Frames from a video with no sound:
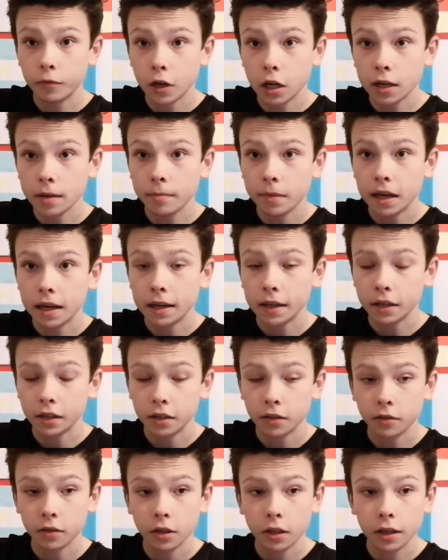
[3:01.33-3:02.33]
the right
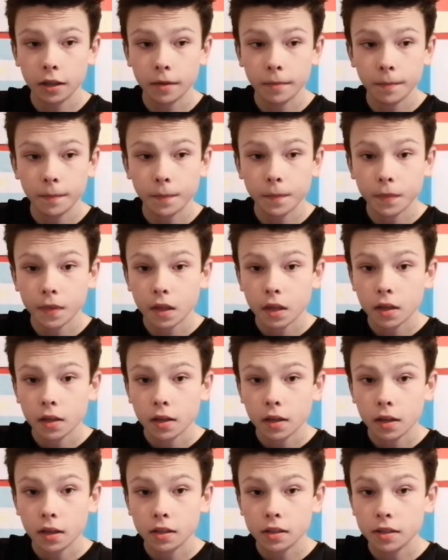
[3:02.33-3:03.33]
back
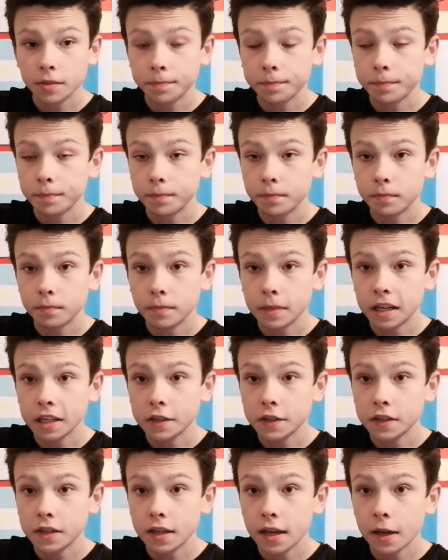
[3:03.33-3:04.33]
and
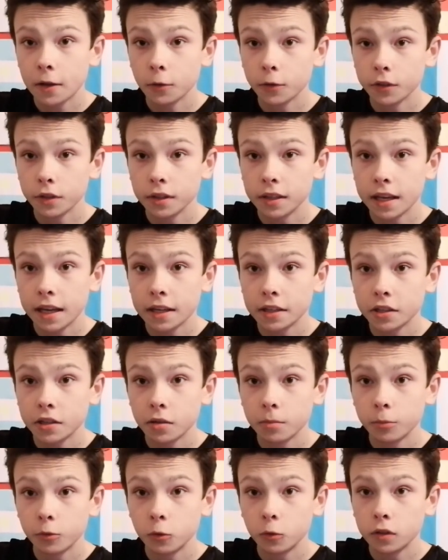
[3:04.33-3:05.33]
managed to get on the end
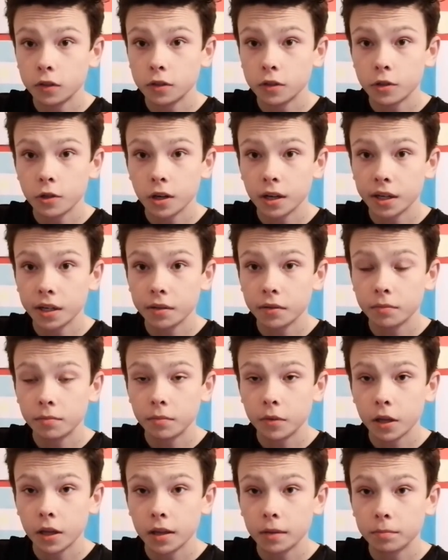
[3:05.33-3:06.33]
of the ball and try and
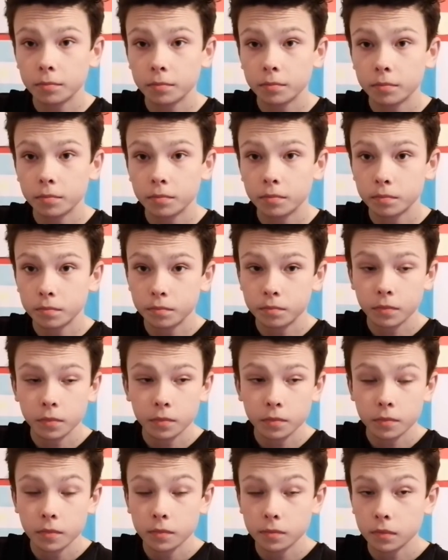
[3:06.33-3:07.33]

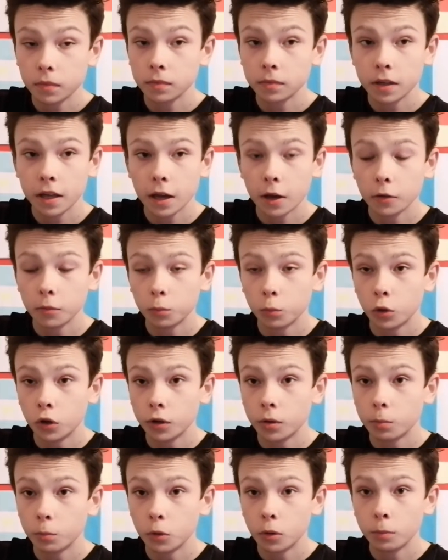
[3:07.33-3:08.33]
get a
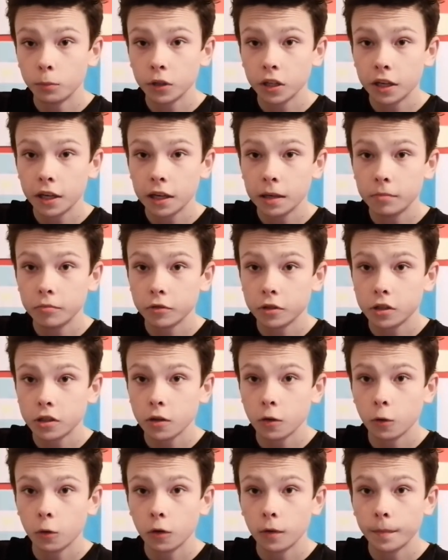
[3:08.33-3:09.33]
one-on-one with the keeper and
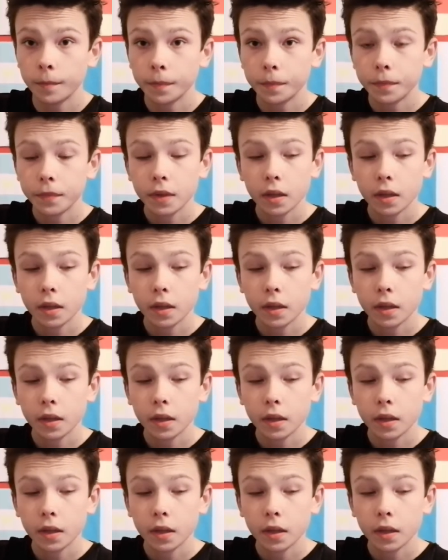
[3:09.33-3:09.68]
score.